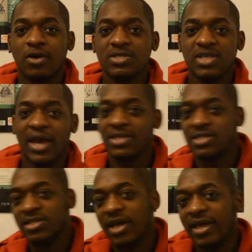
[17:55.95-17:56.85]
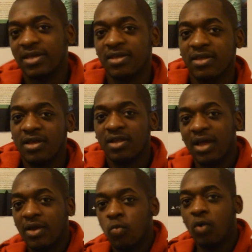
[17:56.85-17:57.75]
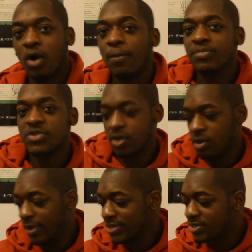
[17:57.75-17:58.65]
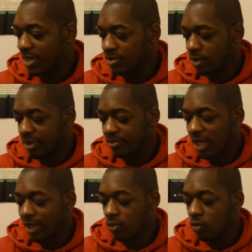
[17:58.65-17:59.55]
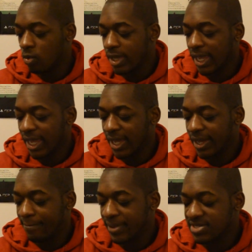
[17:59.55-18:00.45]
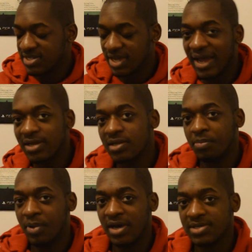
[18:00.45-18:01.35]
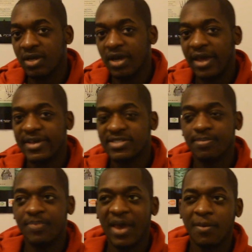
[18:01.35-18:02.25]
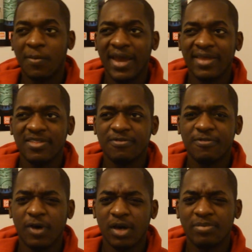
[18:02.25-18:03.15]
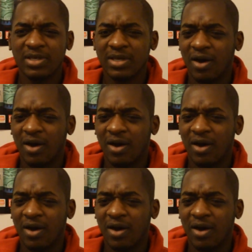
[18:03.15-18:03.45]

contact and like what Takuri said with like walking beside the person is a better way than verbally